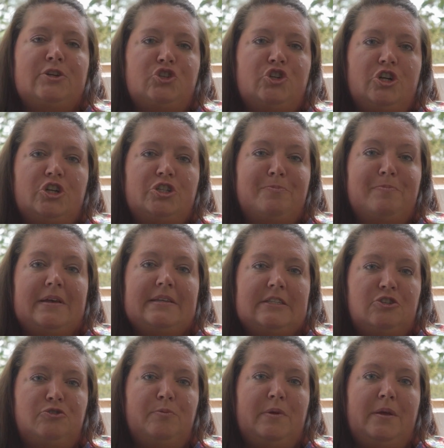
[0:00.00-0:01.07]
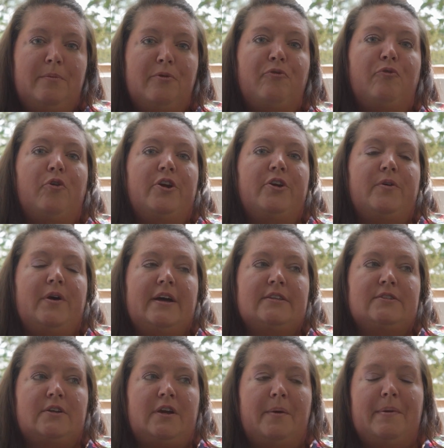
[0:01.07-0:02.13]
sure to message me before you
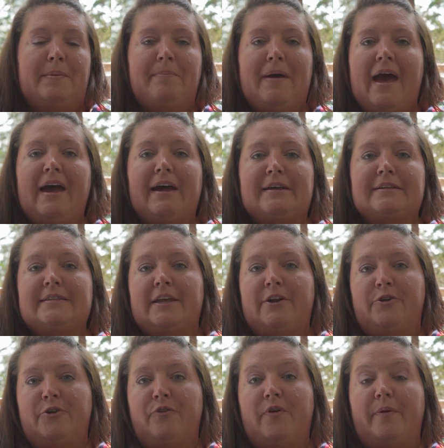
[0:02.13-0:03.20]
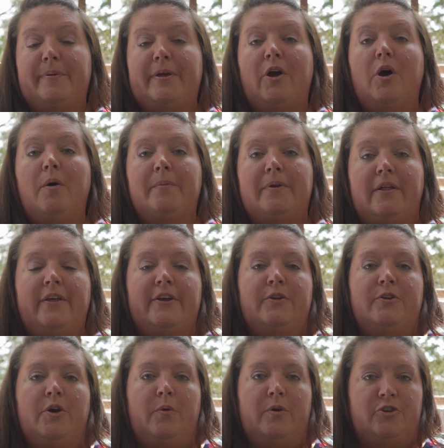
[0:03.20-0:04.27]
guys are coming back because I don't know if I'll be home, and I'll let you
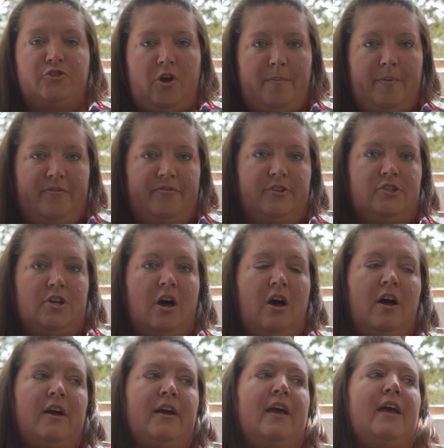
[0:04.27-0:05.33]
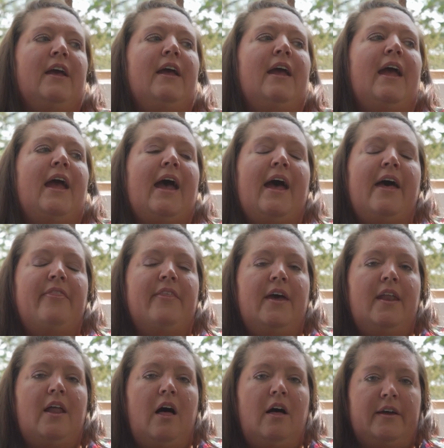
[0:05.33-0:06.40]
know where to drop off the dog. And
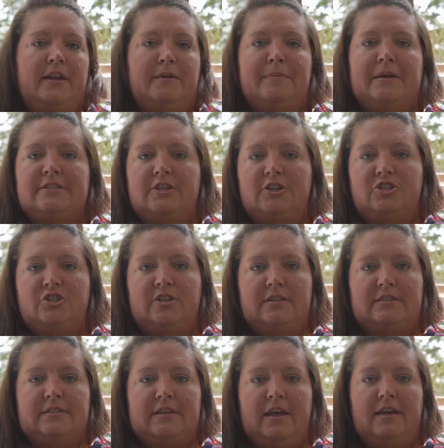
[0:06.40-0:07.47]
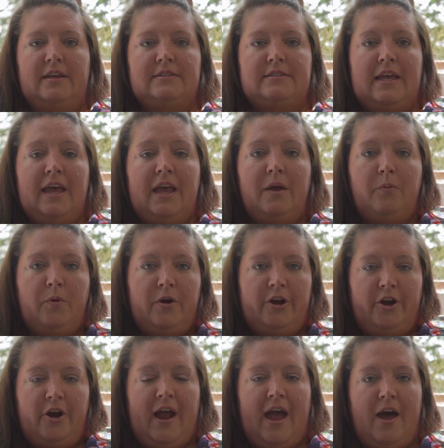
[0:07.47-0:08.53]
then I'll get a message that says, hey, we're at
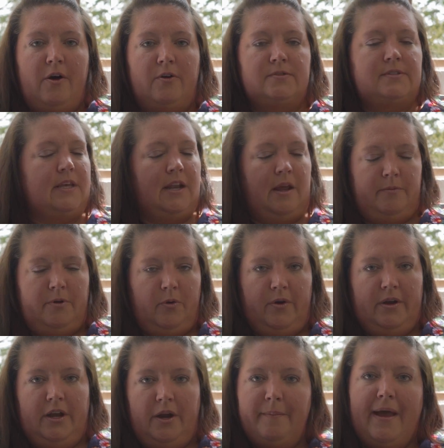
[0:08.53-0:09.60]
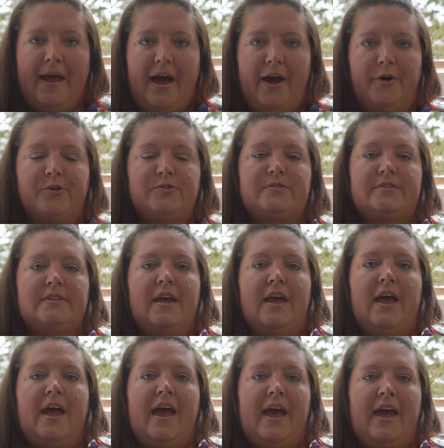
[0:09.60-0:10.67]
your house, and I'm nowhere near my house,
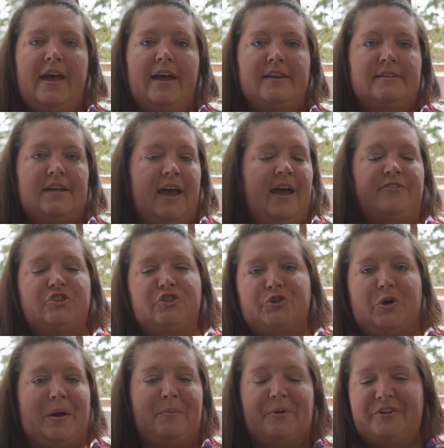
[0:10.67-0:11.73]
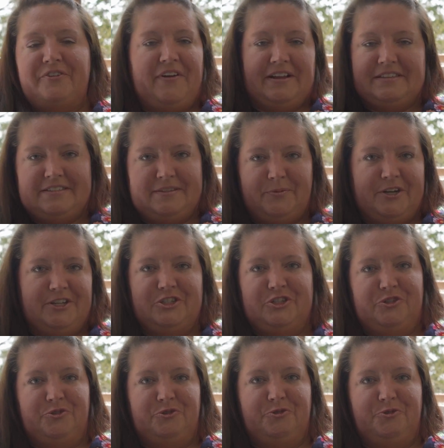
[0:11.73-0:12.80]
and I have to scramble to find someone
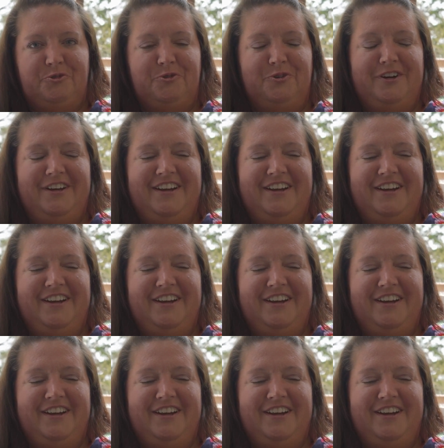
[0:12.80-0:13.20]
to